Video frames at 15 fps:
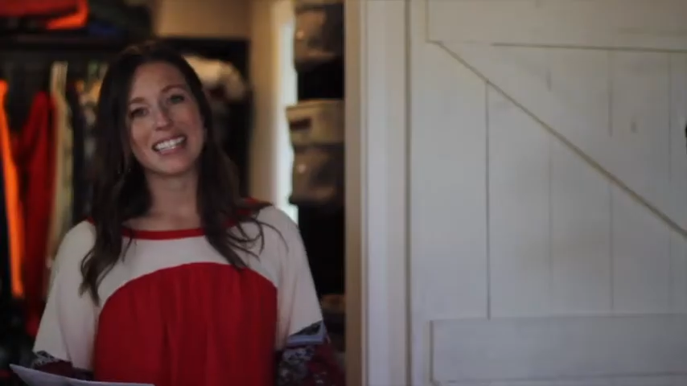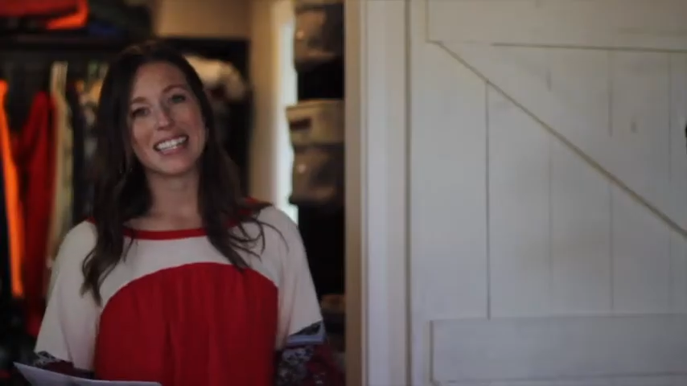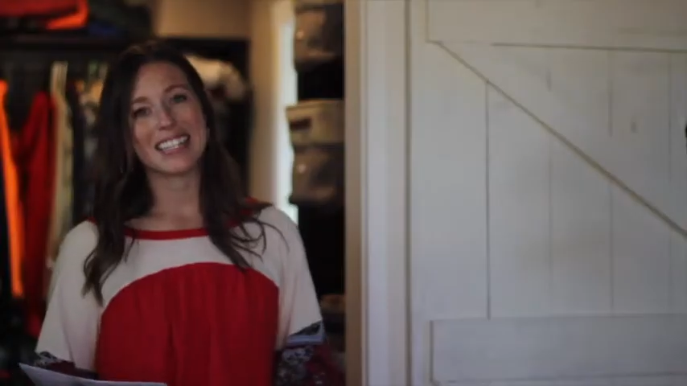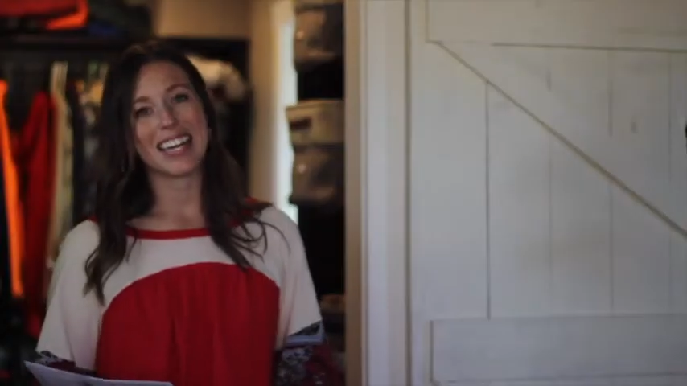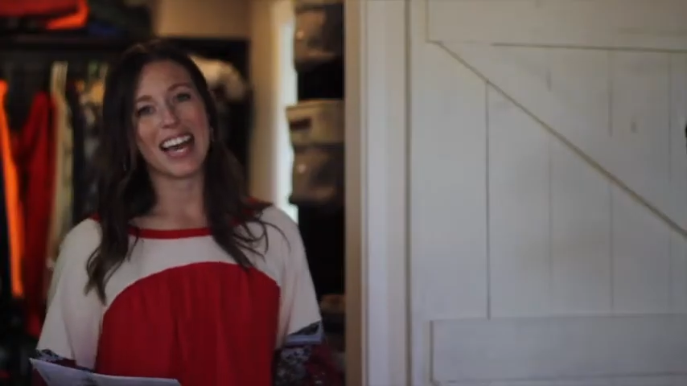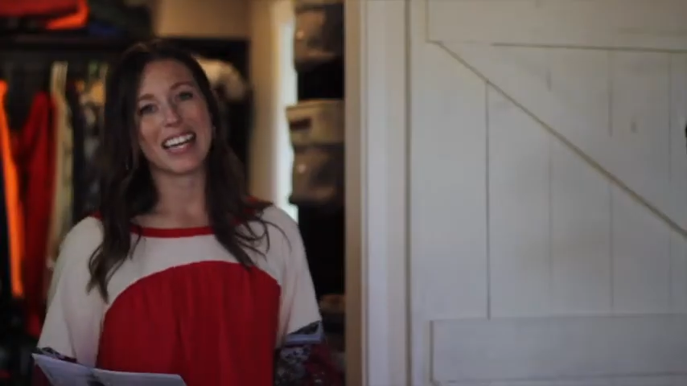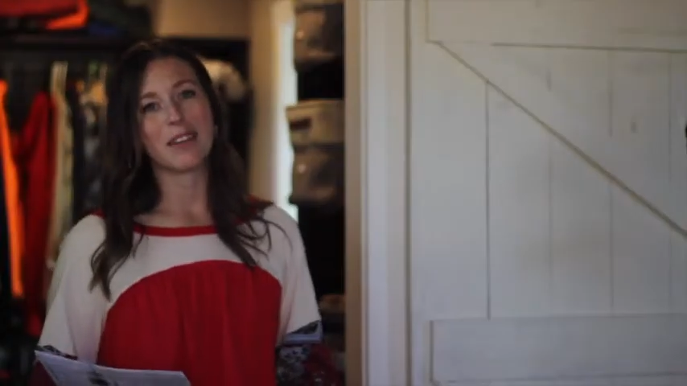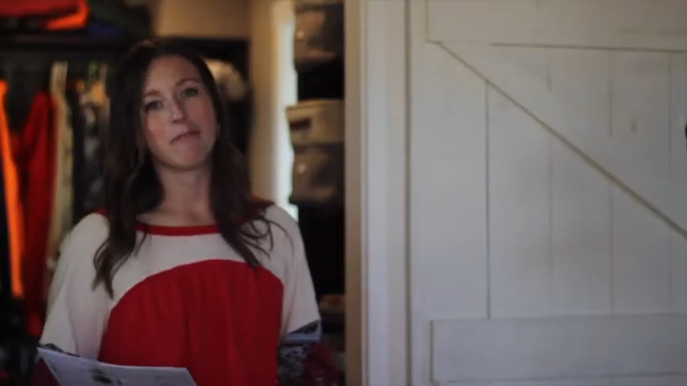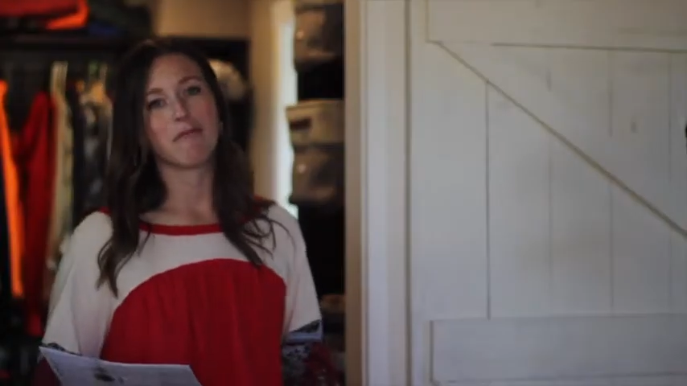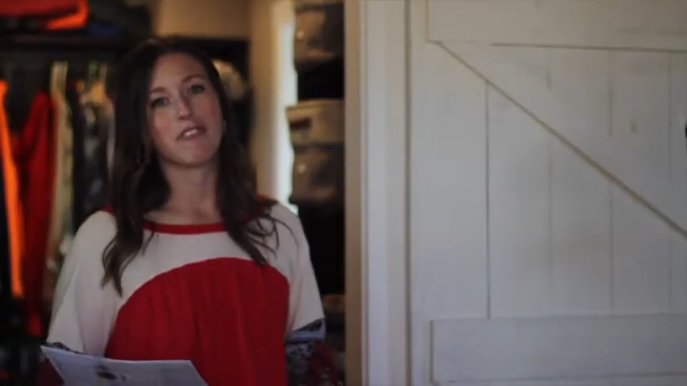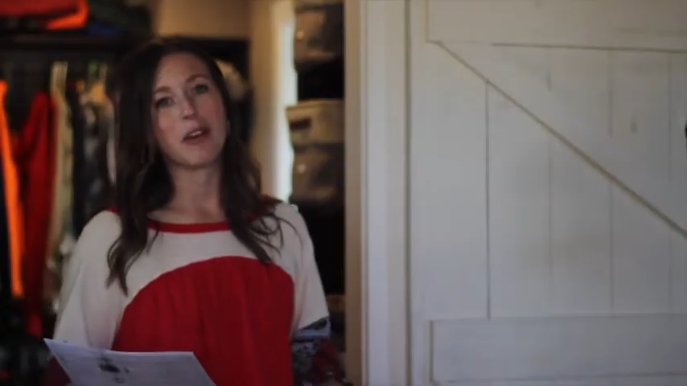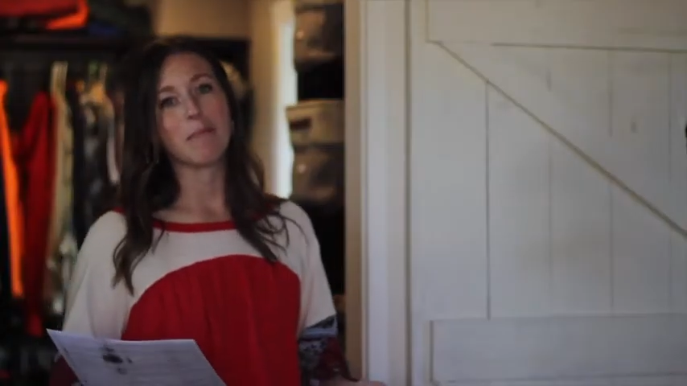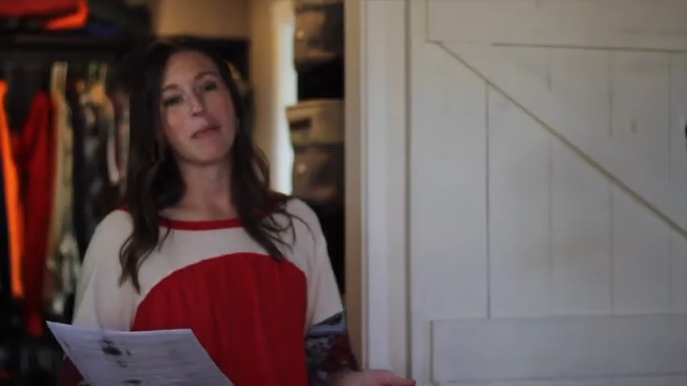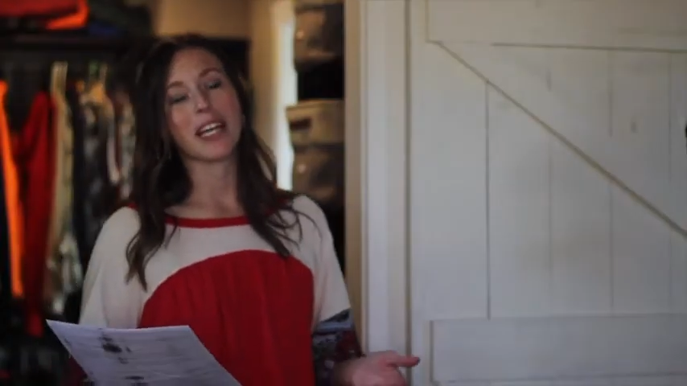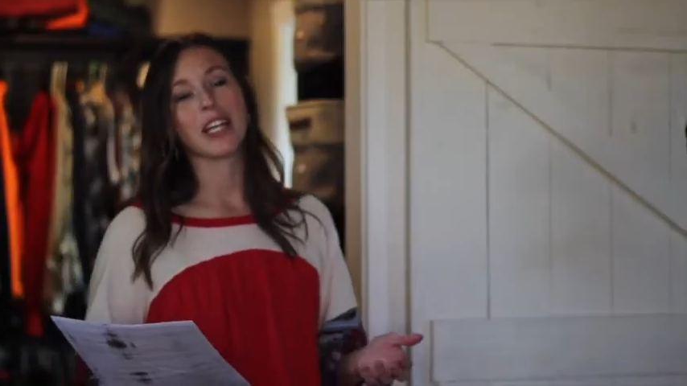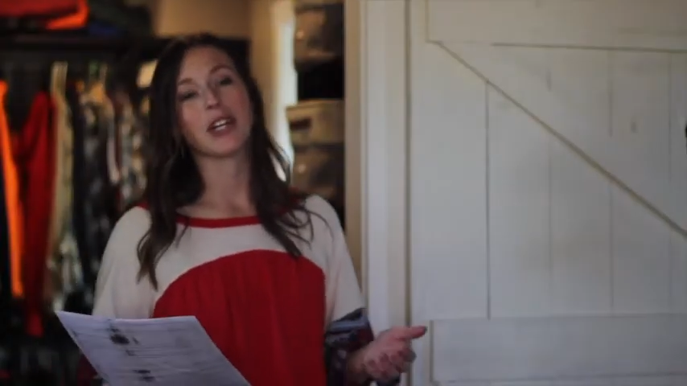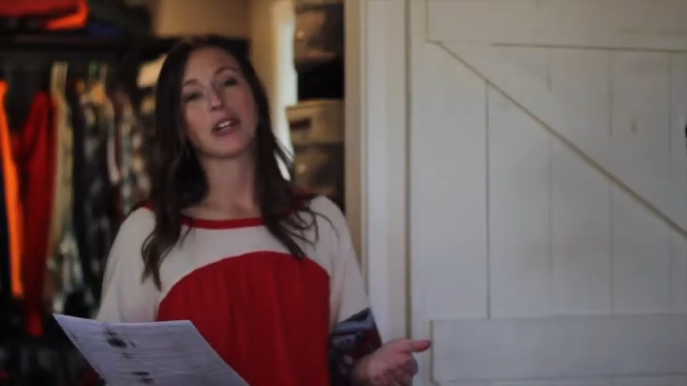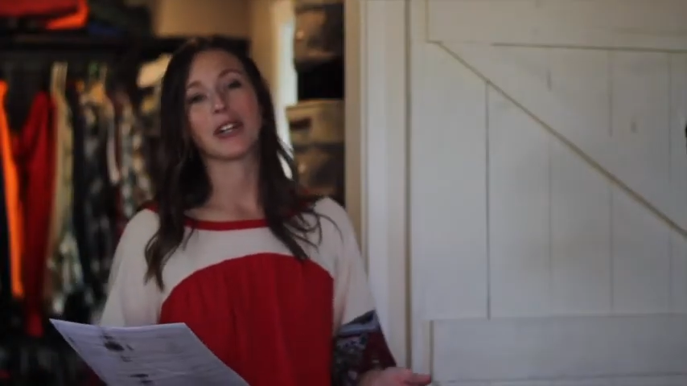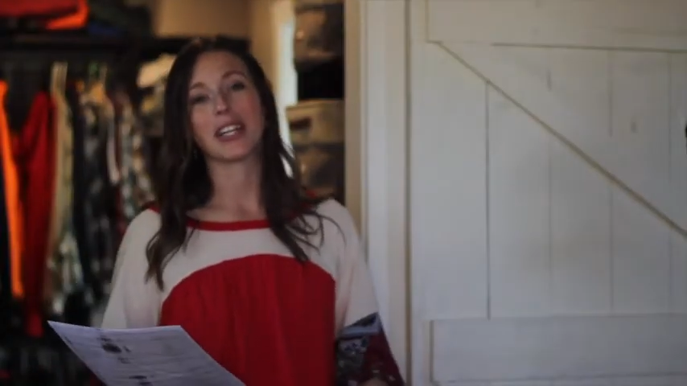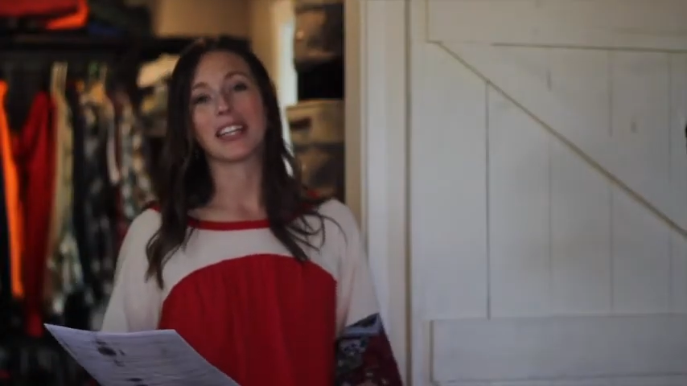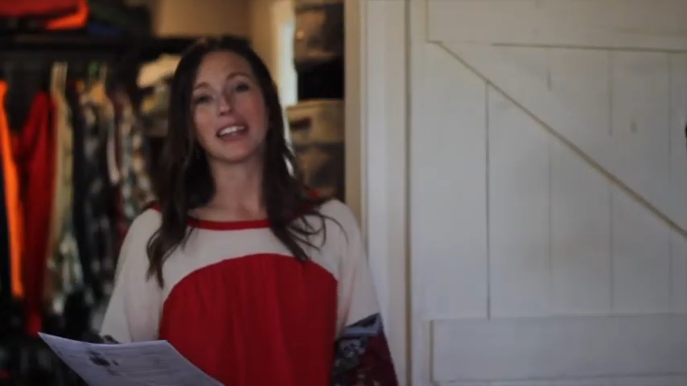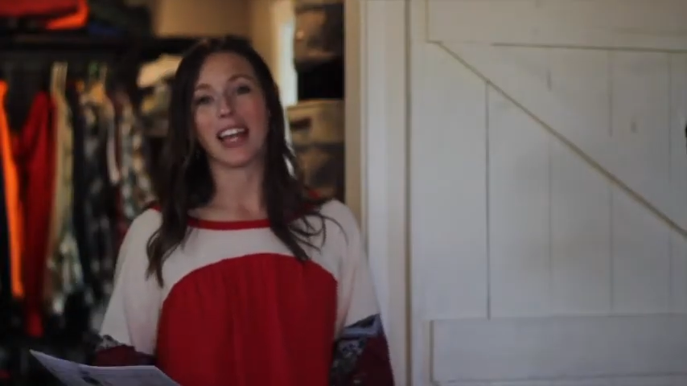this item fit my
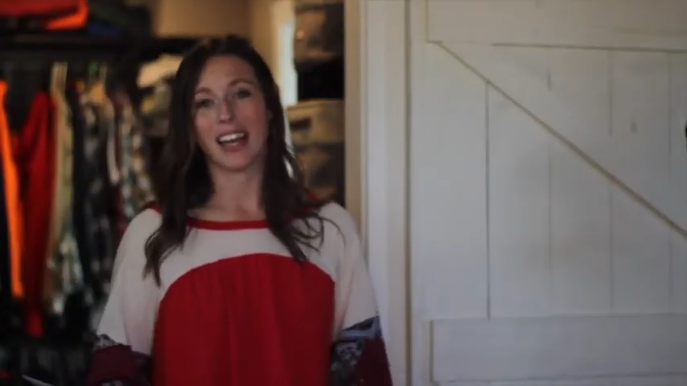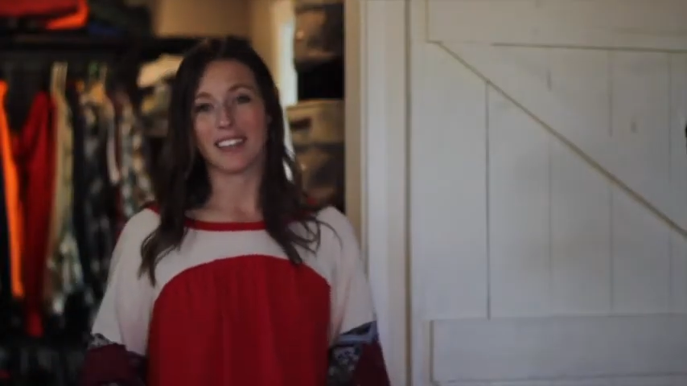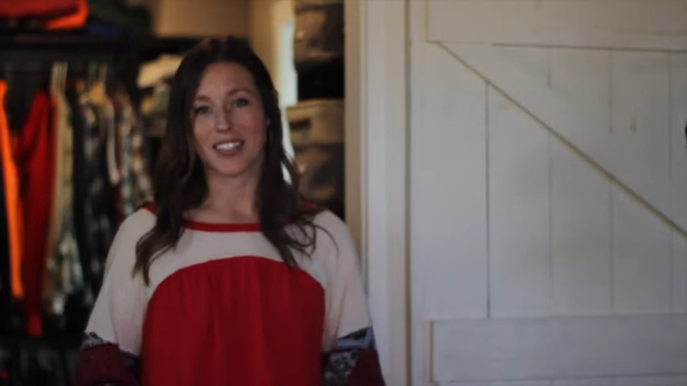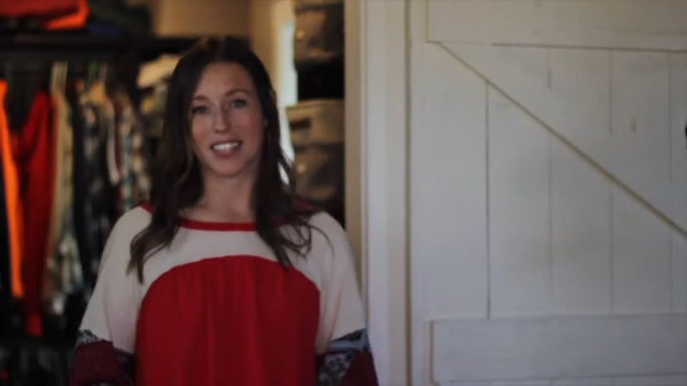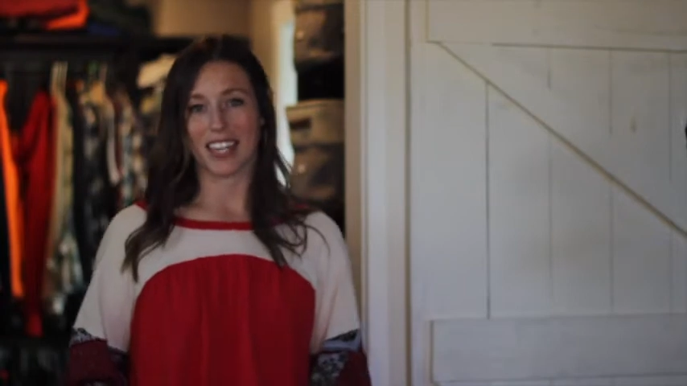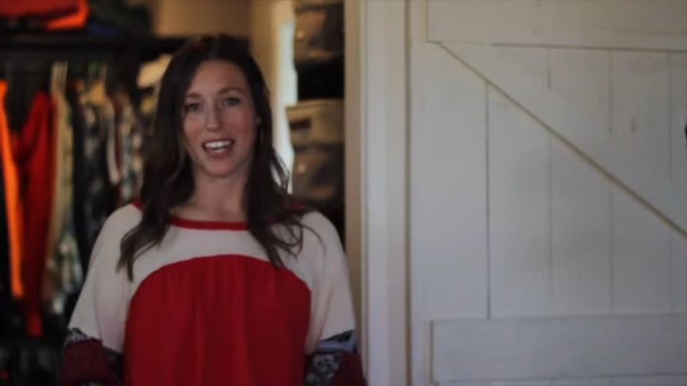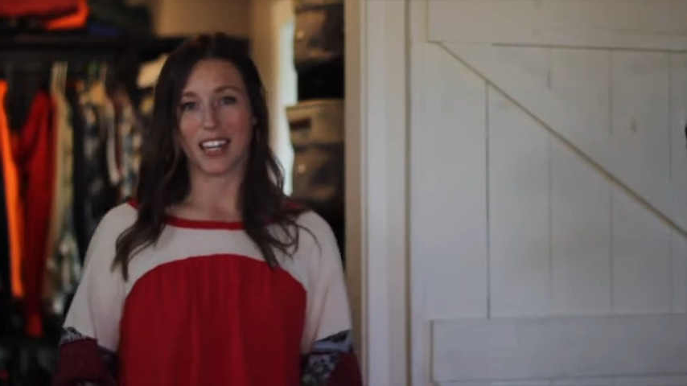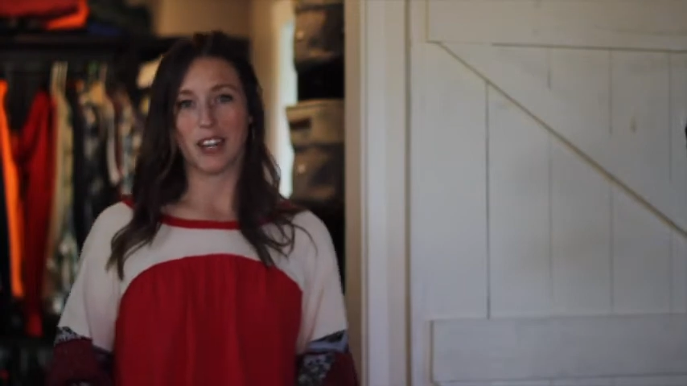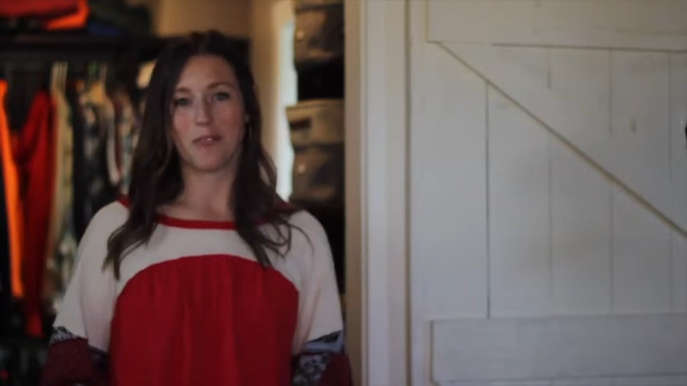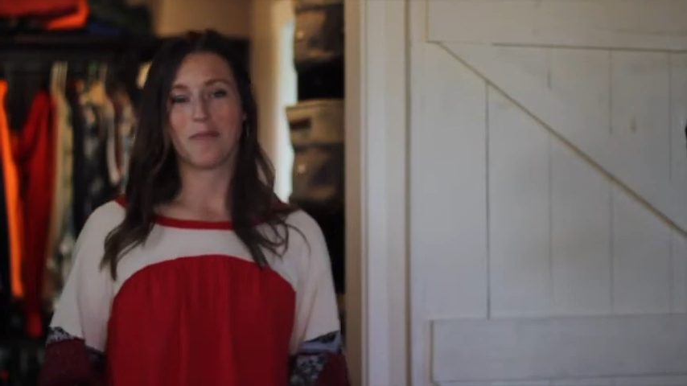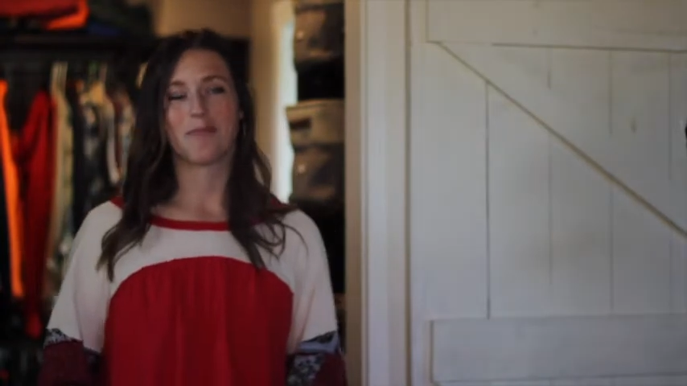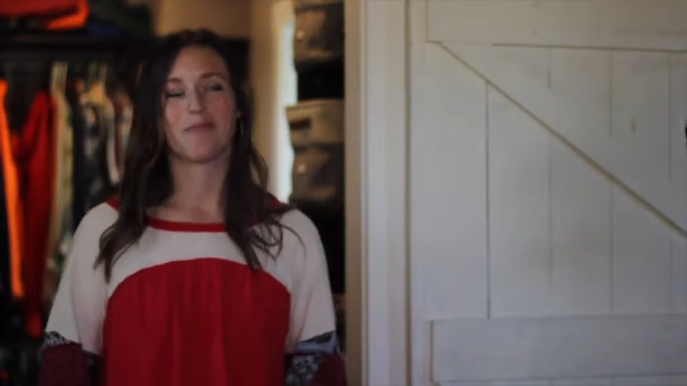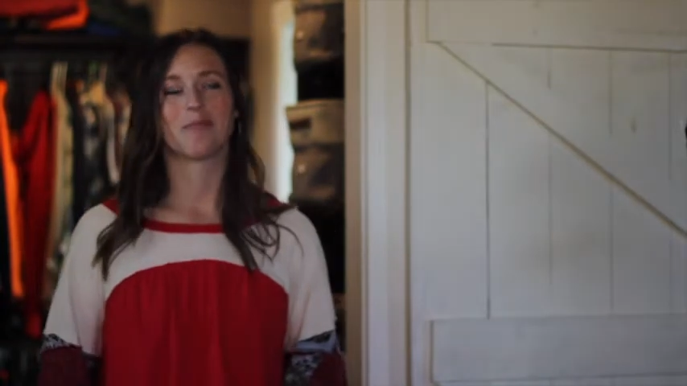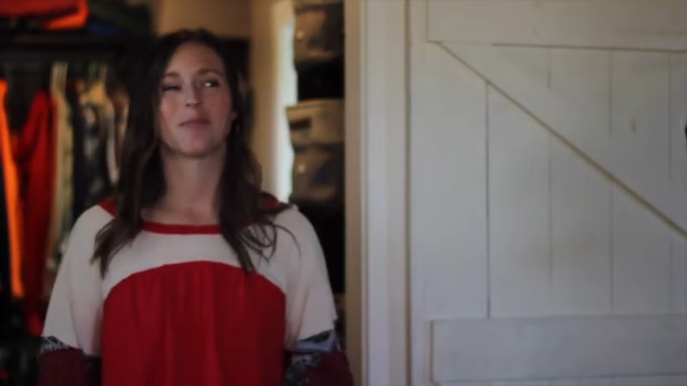current lifestyle?